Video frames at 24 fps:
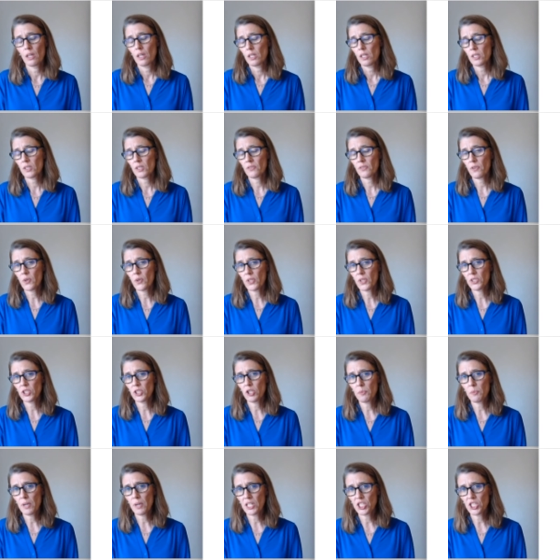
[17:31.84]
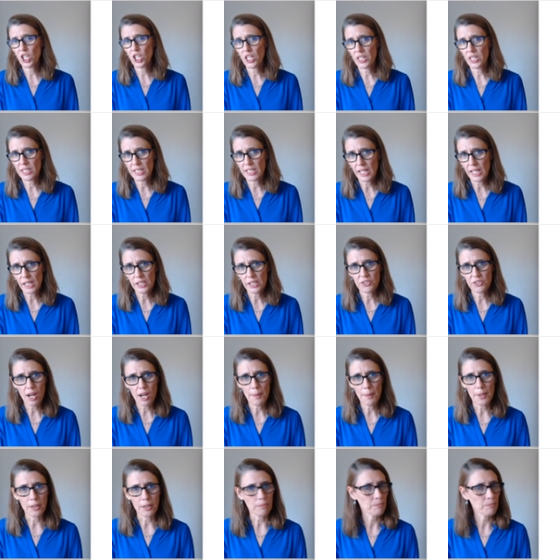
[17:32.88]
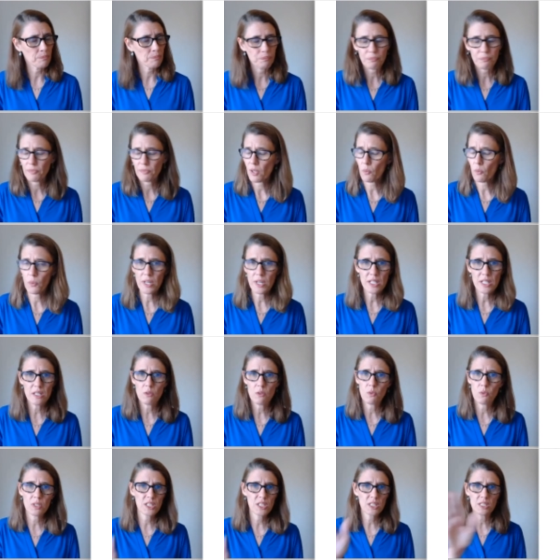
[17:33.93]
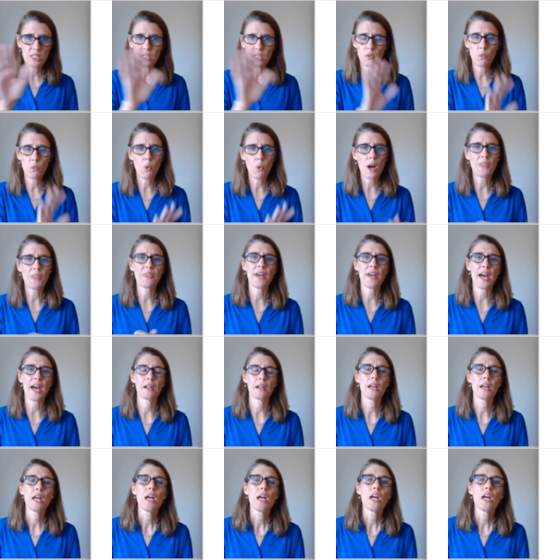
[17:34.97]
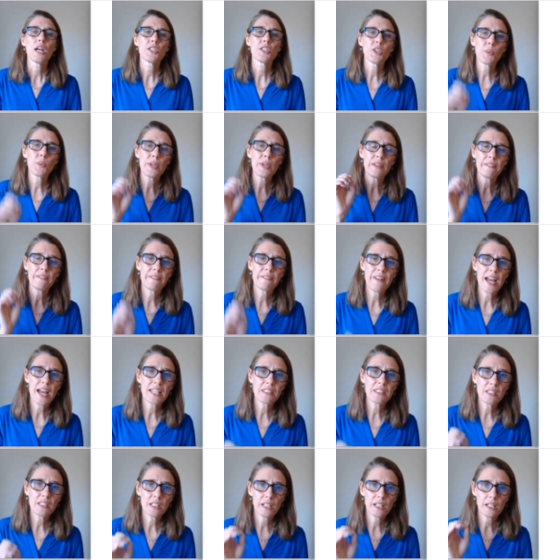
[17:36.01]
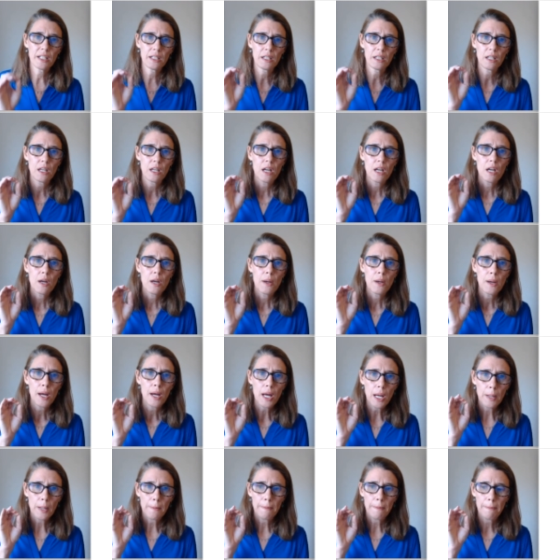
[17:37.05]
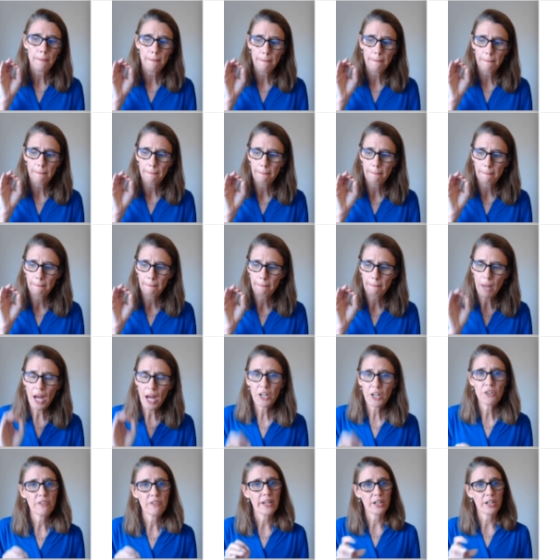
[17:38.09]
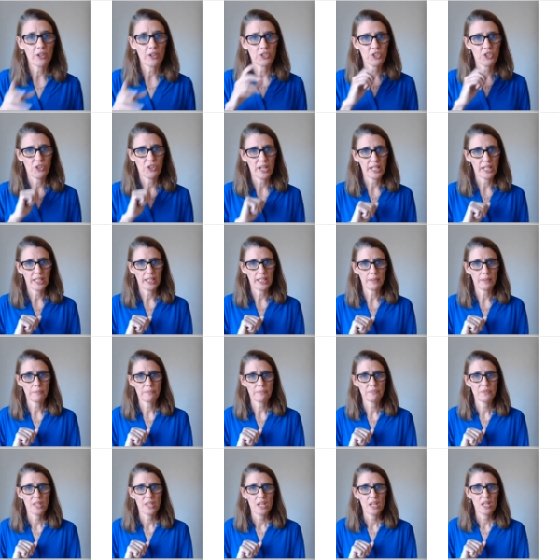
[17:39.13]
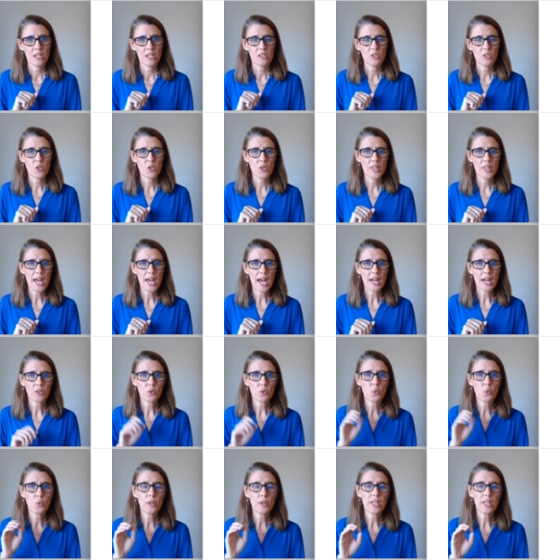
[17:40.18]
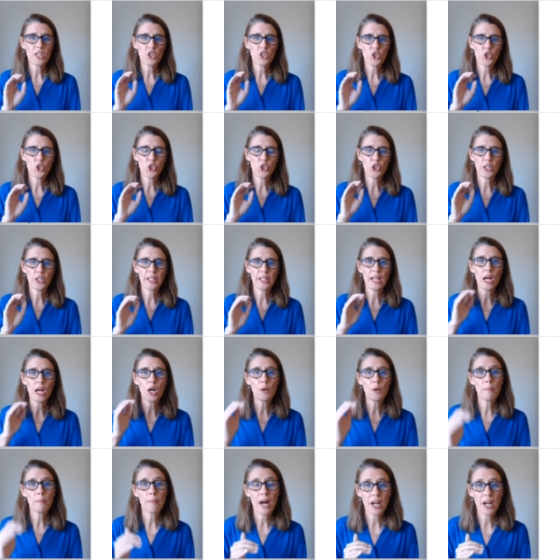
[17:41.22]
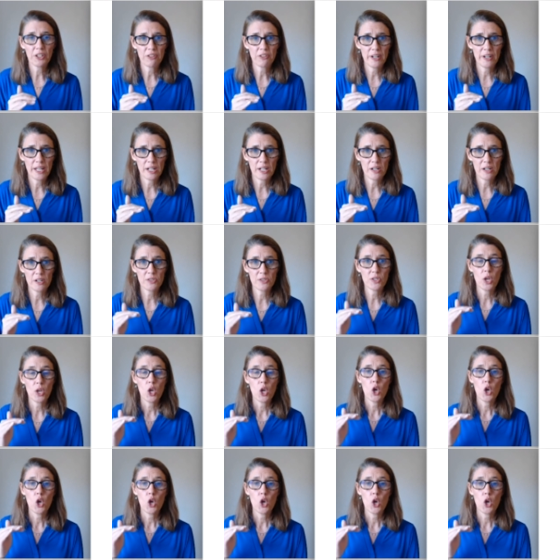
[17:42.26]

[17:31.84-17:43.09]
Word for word: just focus too much on the daily drama we, we just didn't want that and so we invested in um, moderator training so that we could help moderators